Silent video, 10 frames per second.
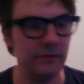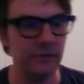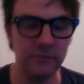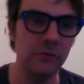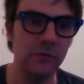
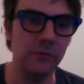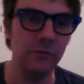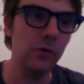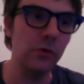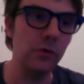
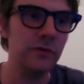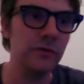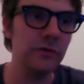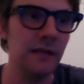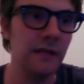words that
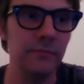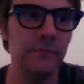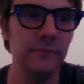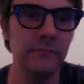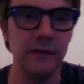
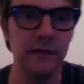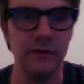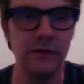are kind